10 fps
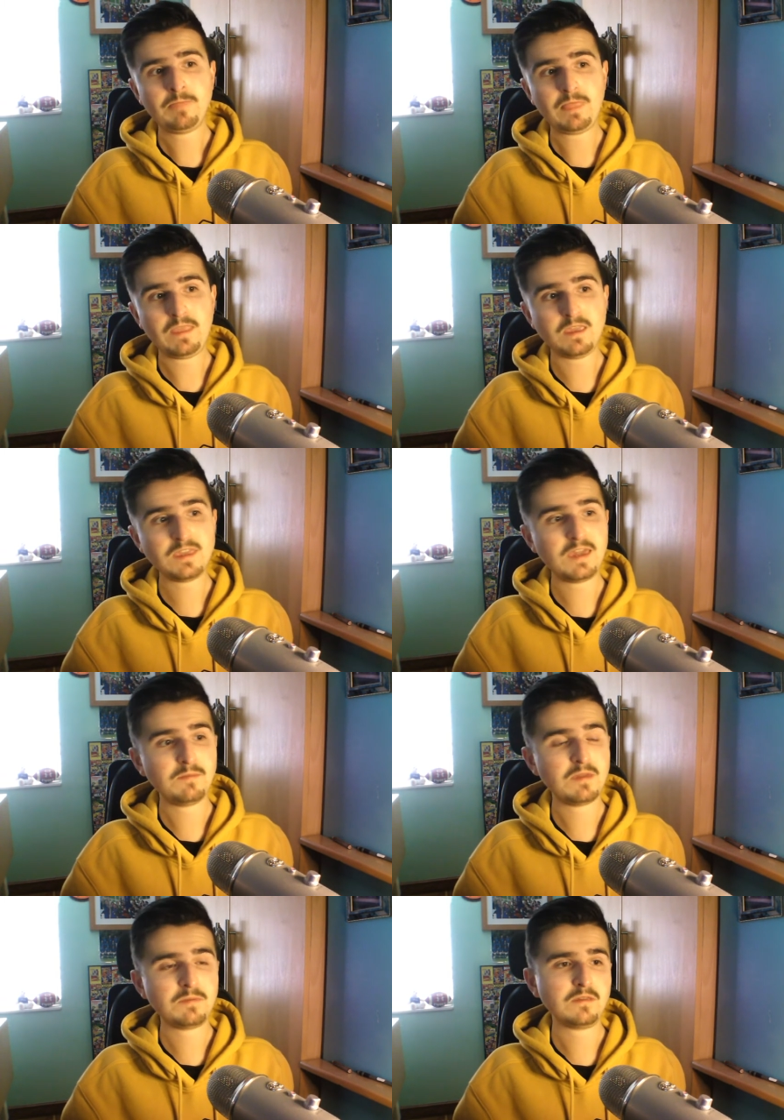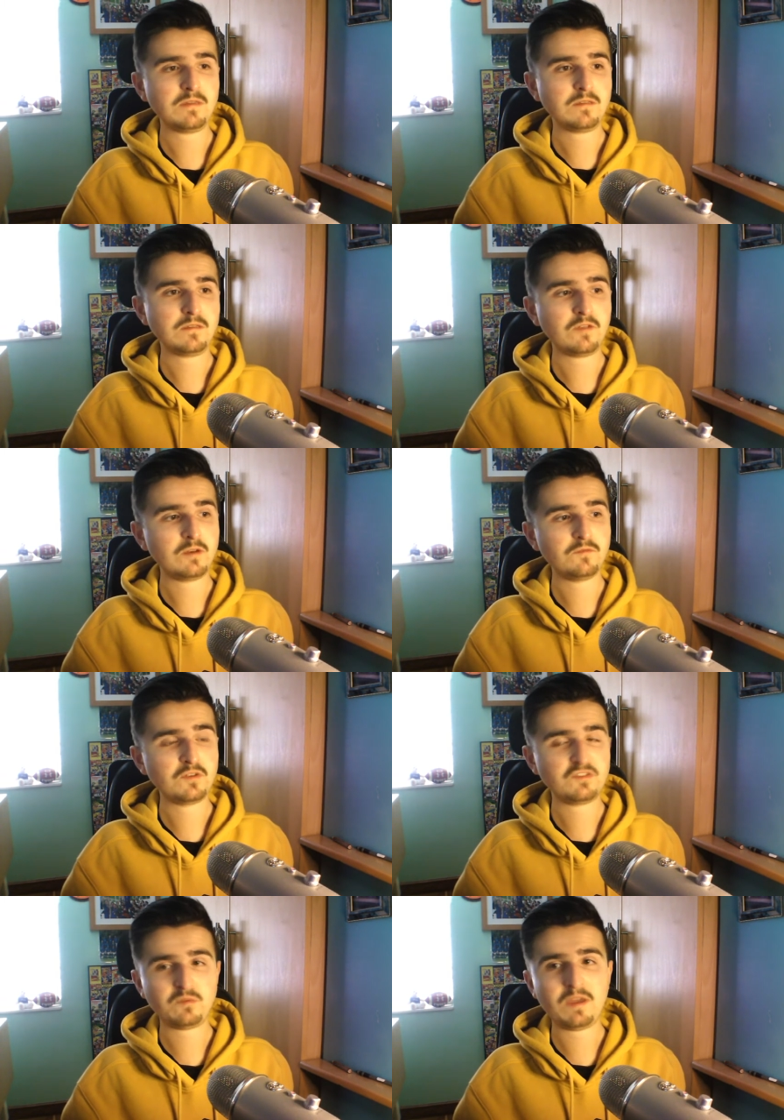Yeah, maybe trying to
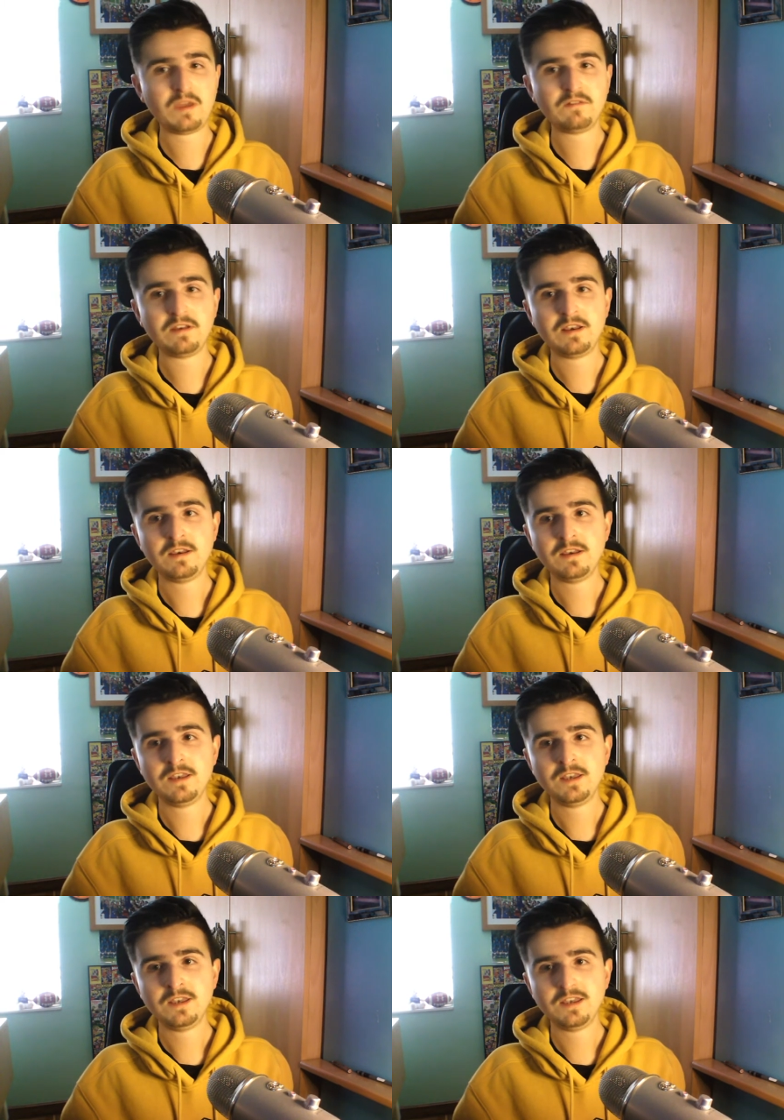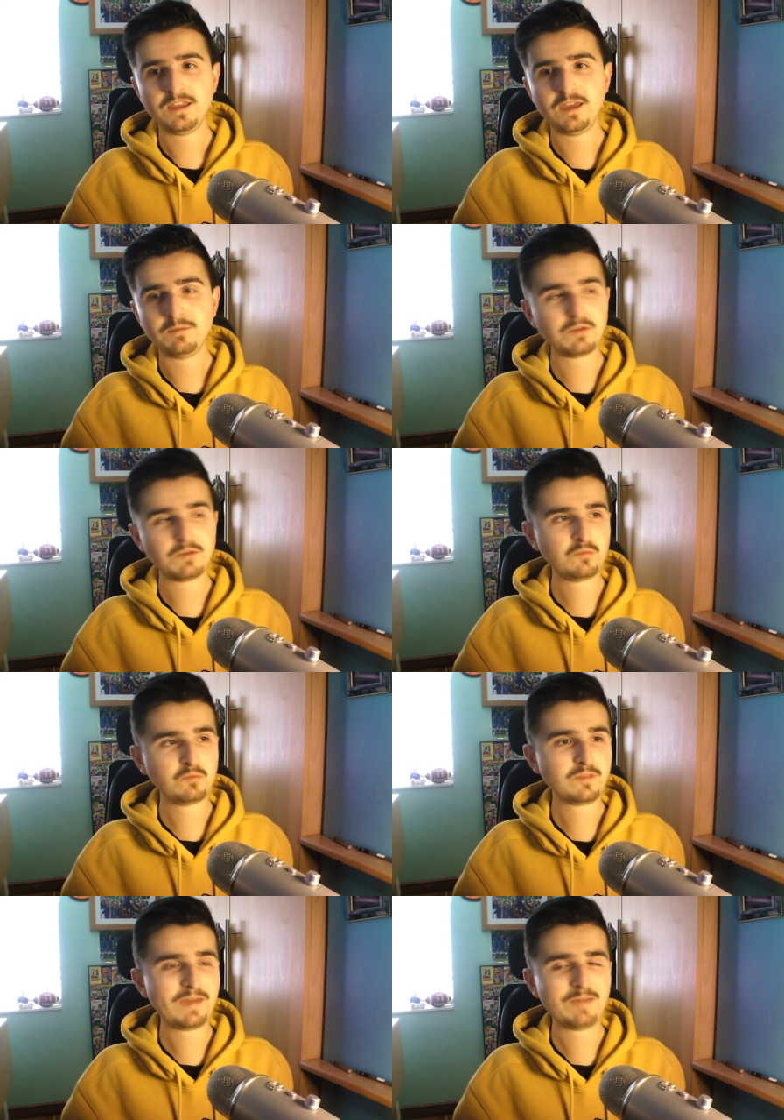avoid swearing, which I was
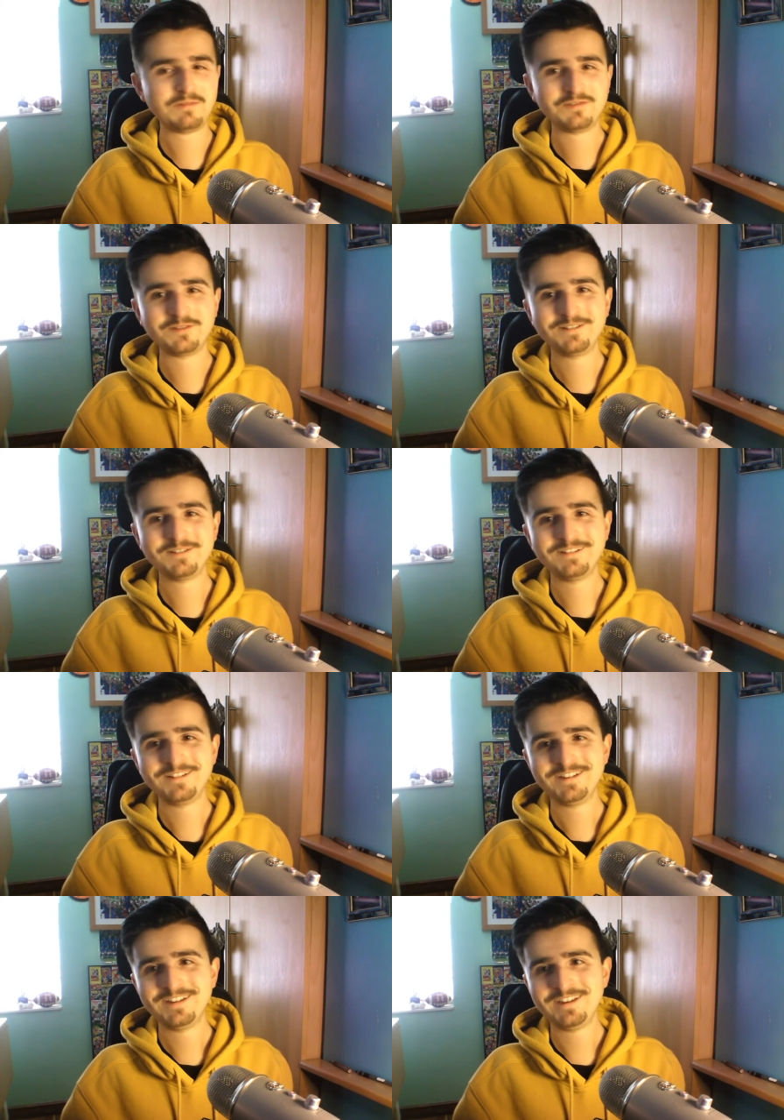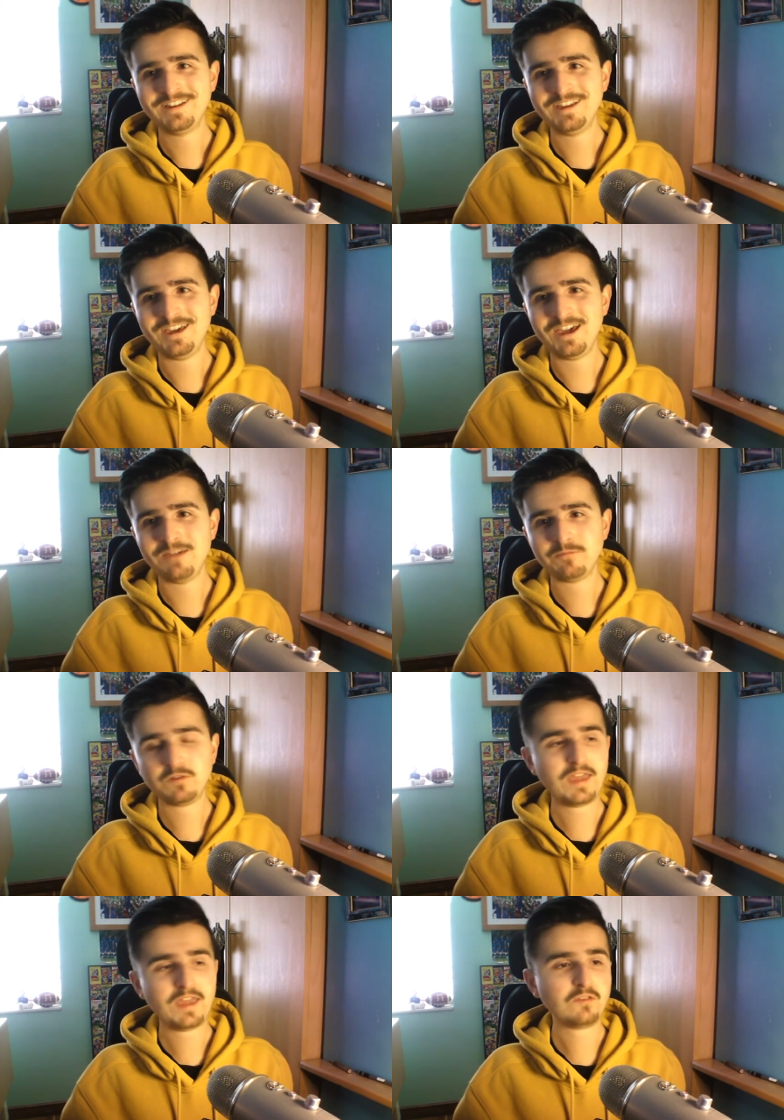warned about before.
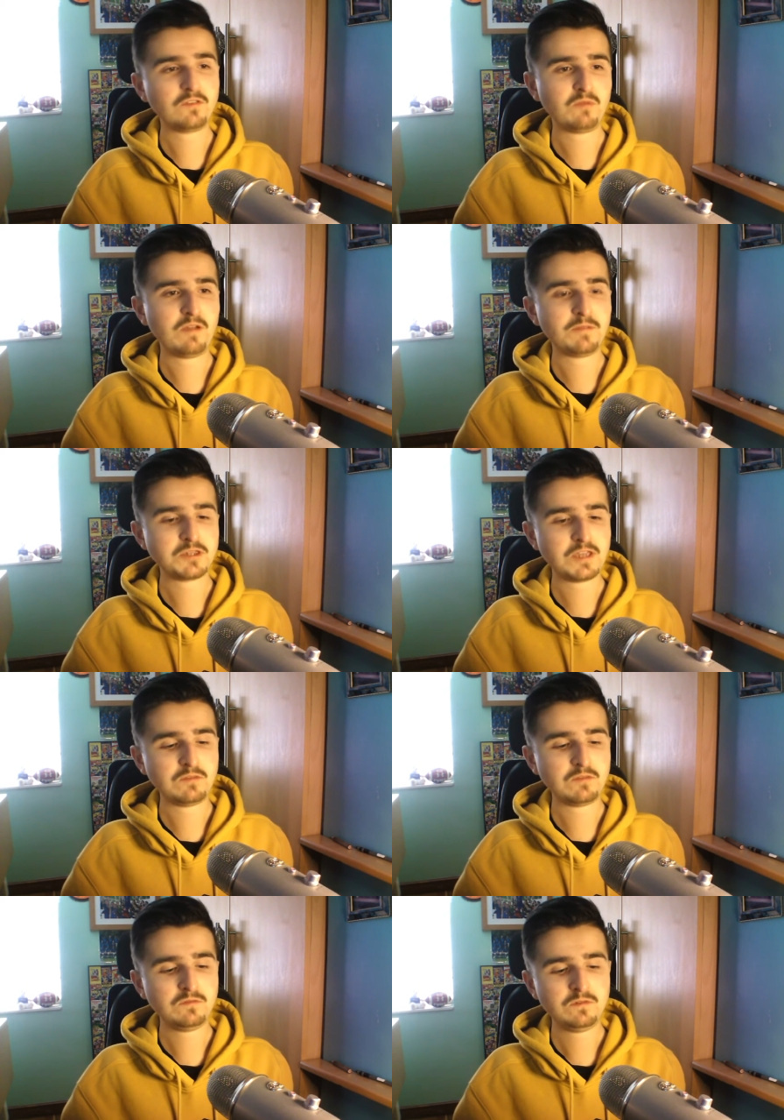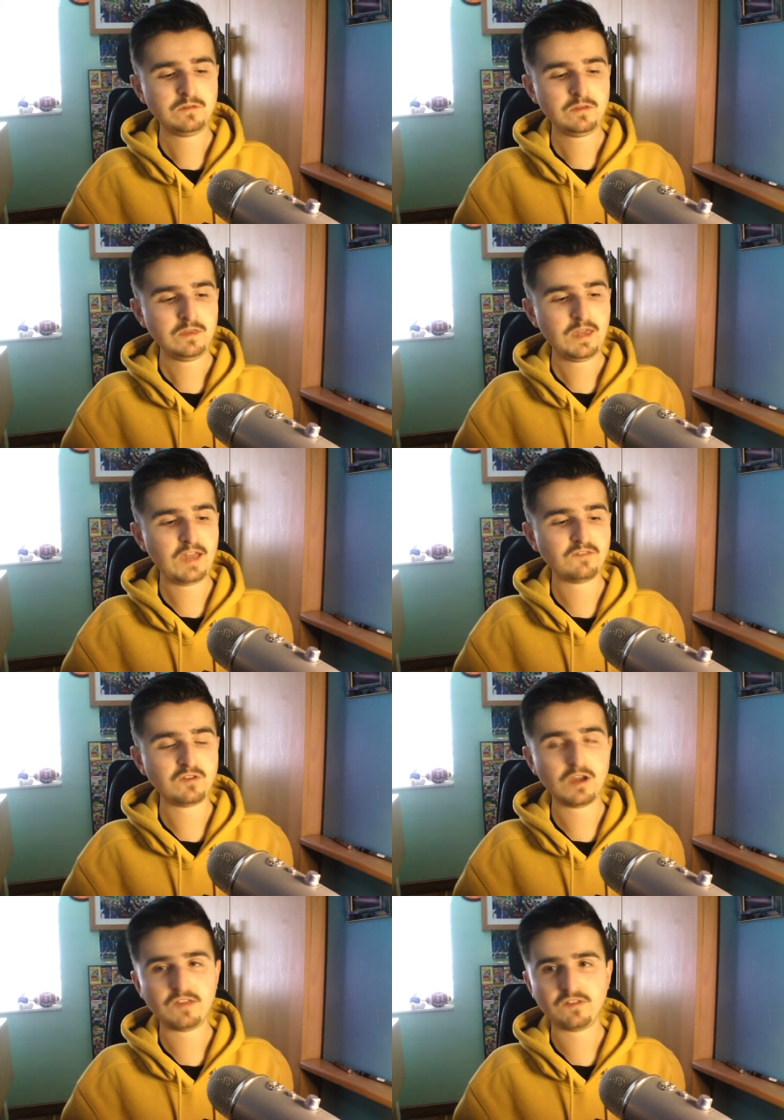Because, yeah, I do swear on my channel, as you
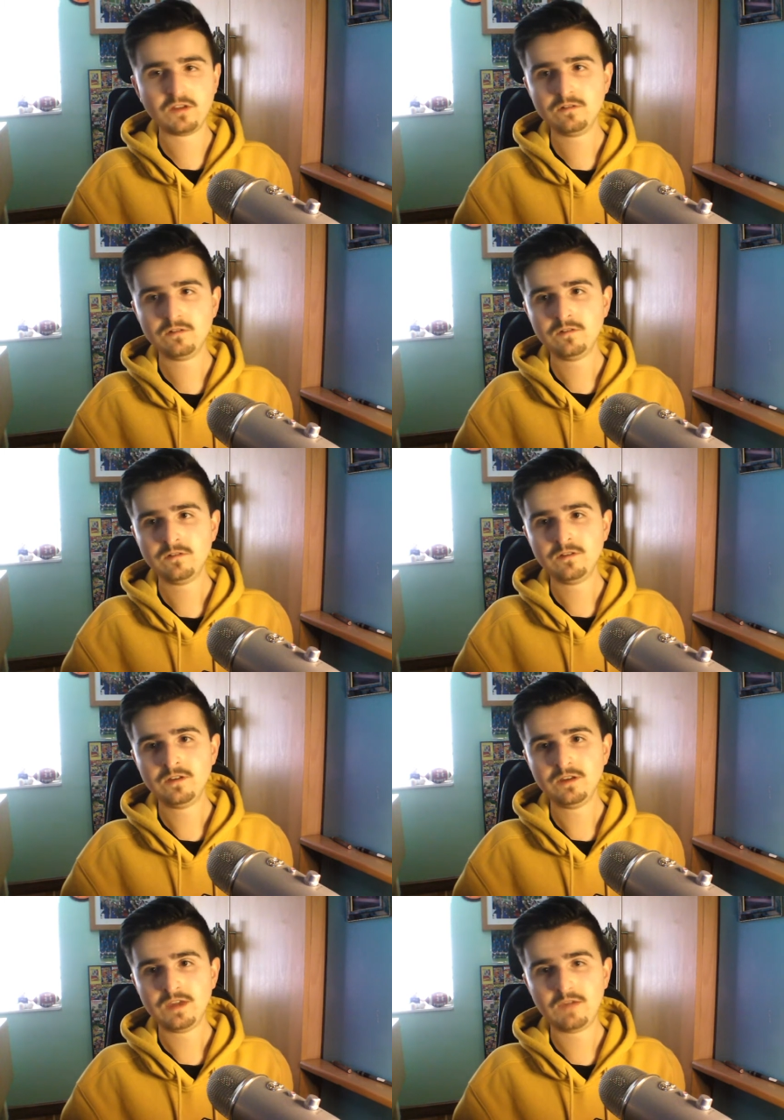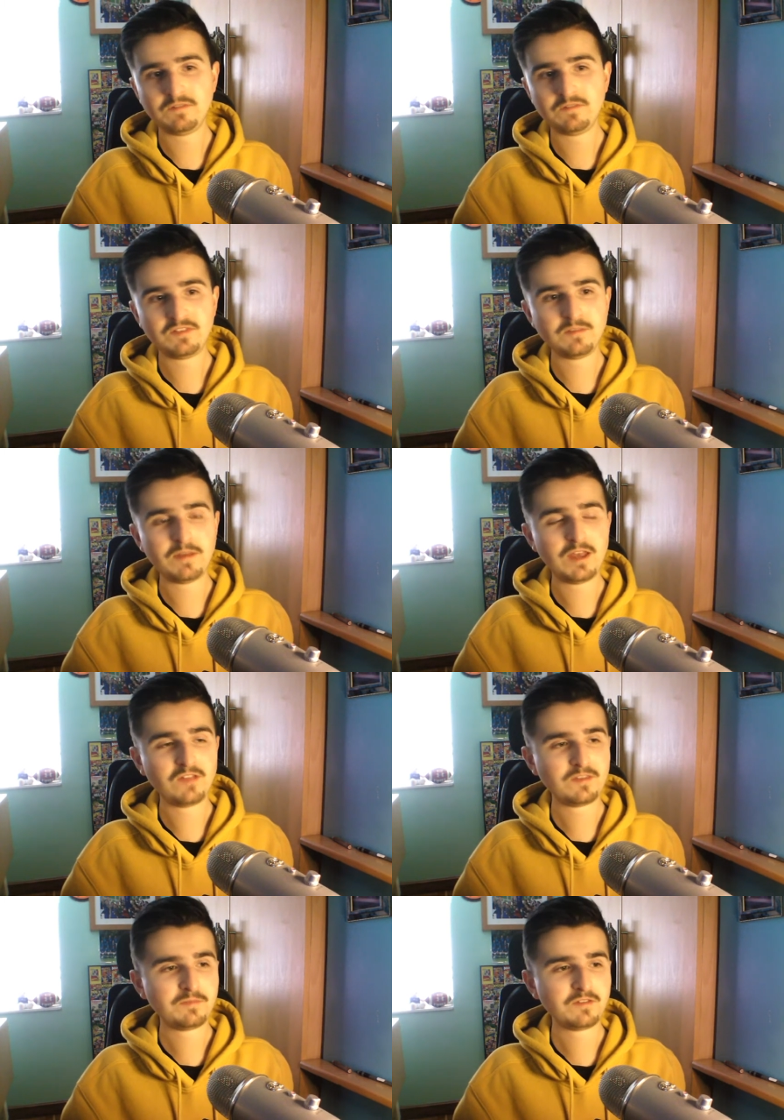guys know. I haven't seen my
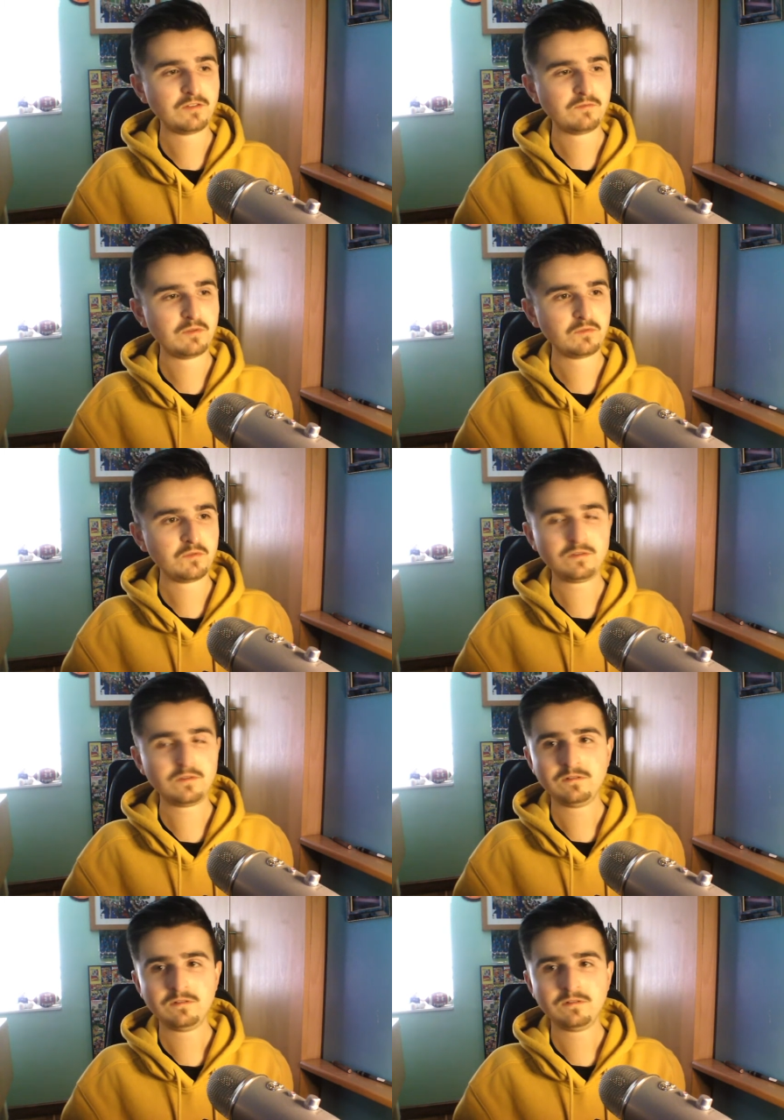last episode of Real Talk,